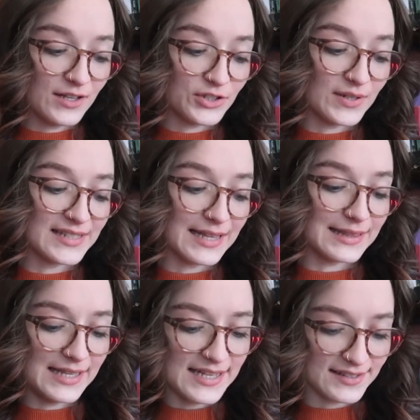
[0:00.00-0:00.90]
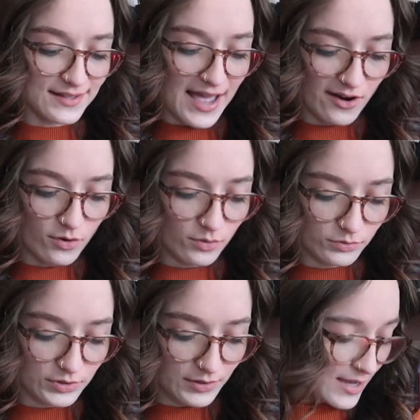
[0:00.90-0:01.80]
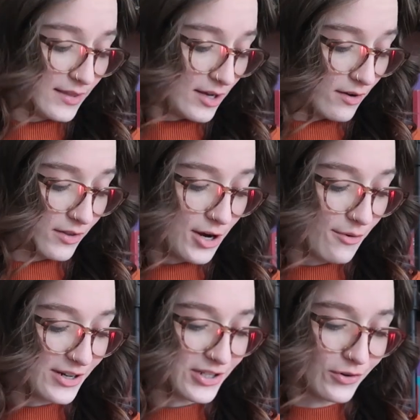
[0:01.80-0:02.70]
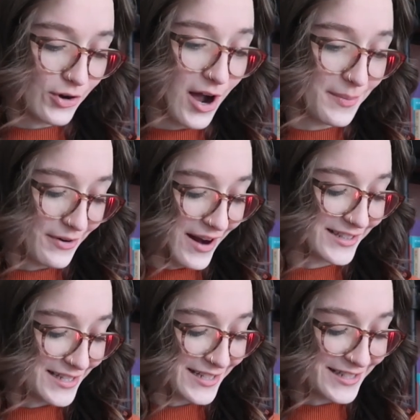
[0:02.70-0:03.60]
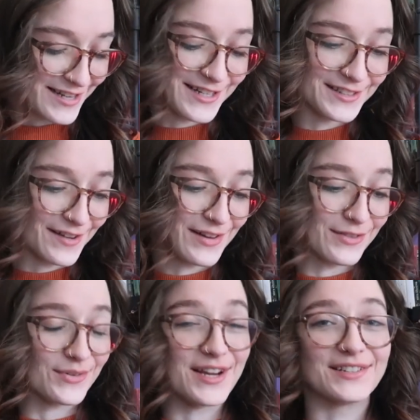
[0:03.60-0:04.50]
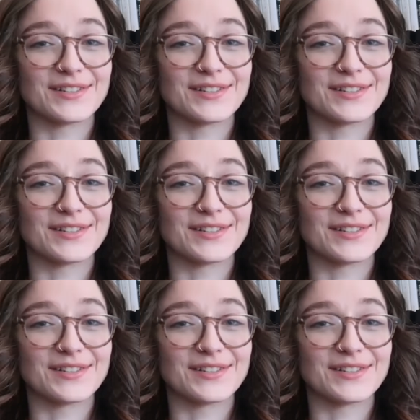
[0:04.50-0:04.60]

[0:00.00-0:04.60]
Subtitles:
So it's at least that old. And the original copyright says 1973.